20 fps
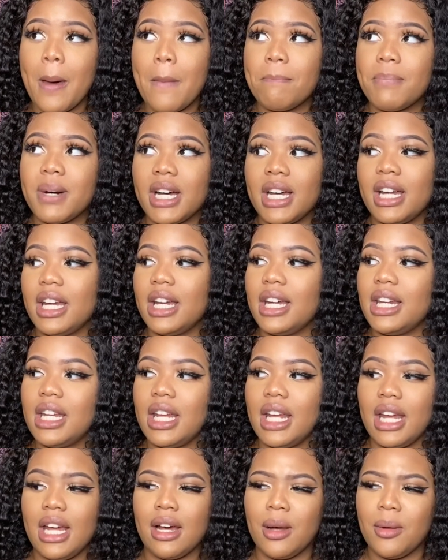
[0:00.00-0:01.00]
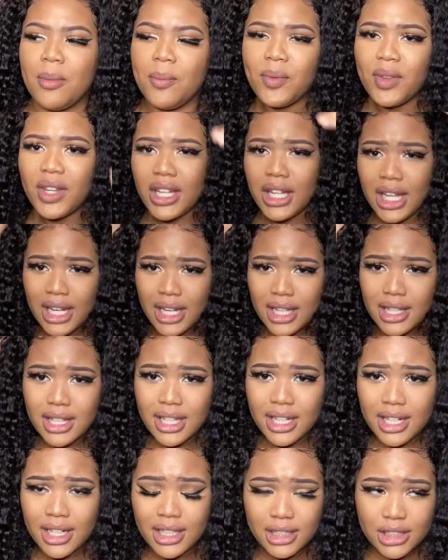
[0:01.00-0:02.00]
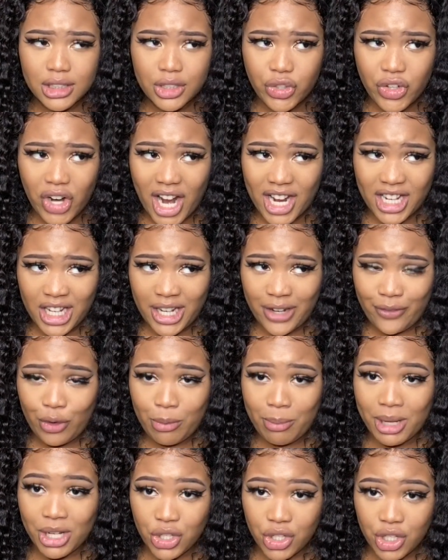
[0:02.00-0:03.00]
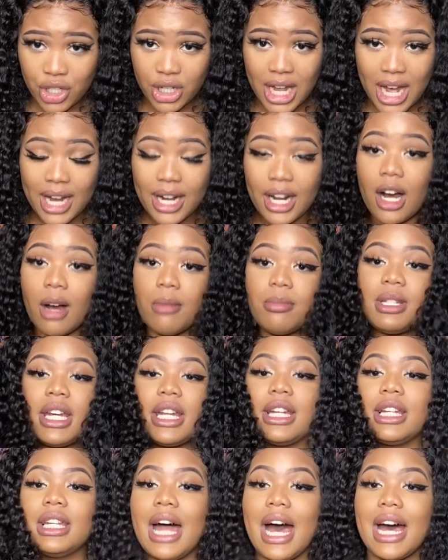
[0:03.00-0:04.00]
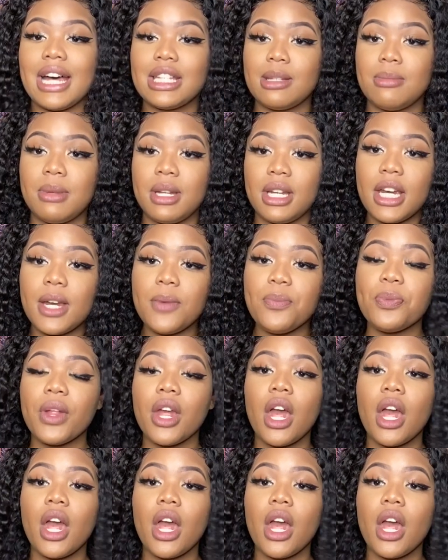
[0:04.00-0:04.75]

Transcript: But the tracking information kind of updated last minute,